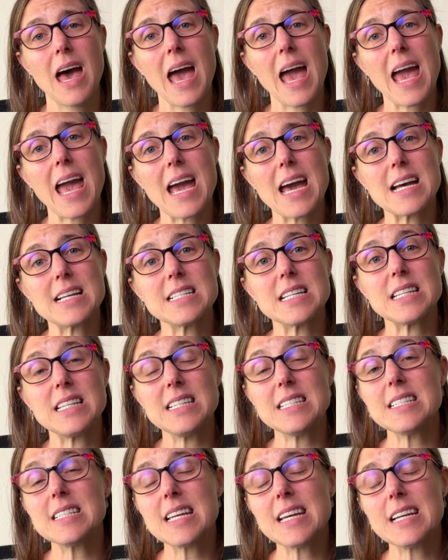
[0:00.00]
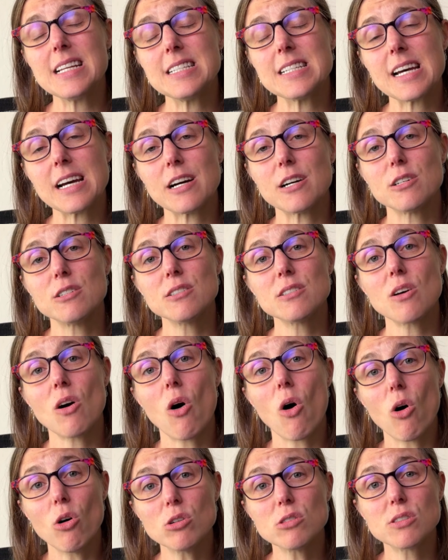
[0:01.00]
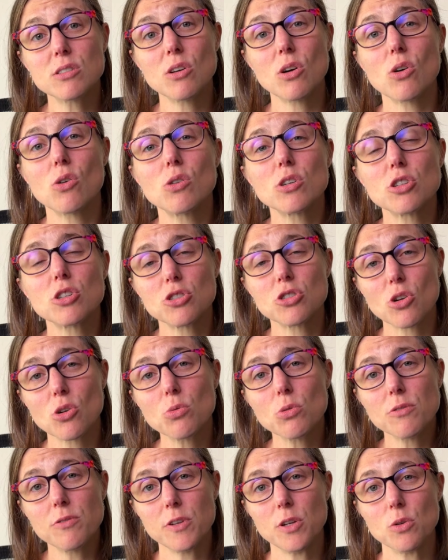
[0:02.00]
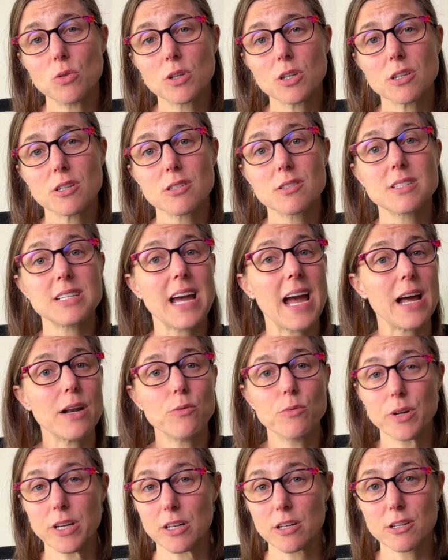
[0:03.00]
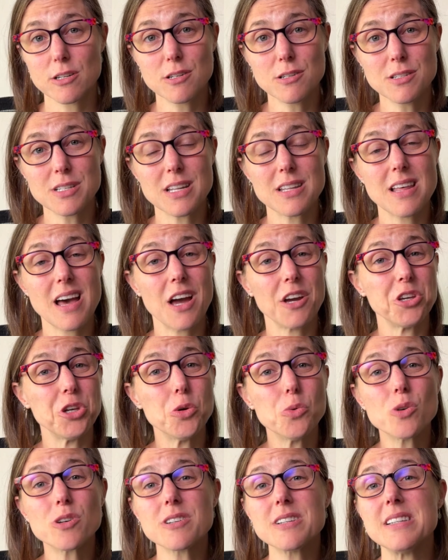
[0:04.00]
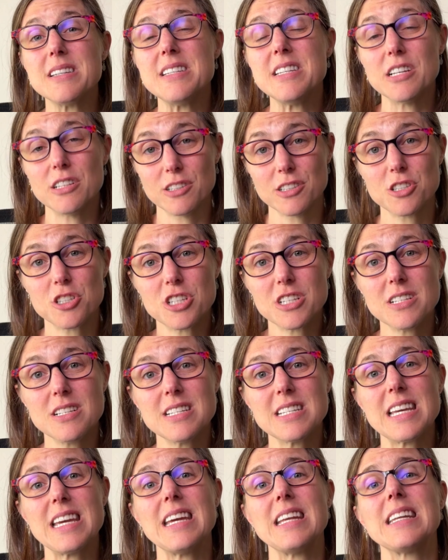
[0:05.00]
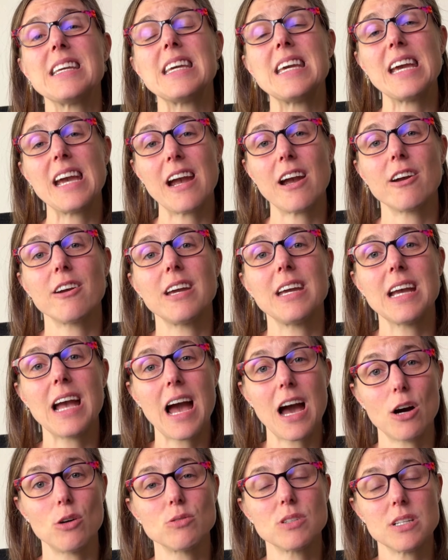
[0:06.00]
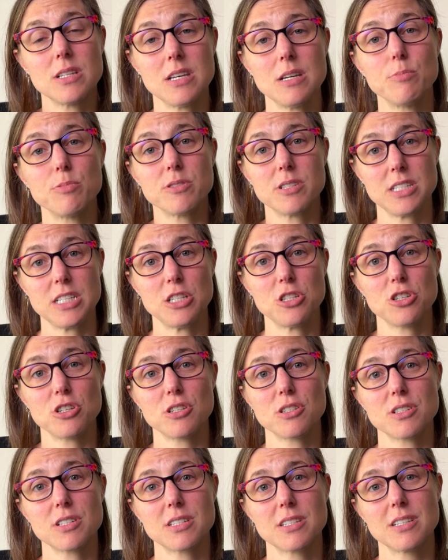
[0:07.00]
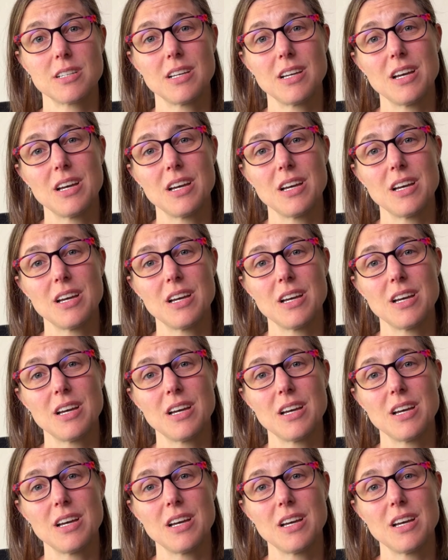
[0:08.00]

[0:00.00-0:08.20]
And these details also show reviewers and readers that you were diligent in carrying out the procedures.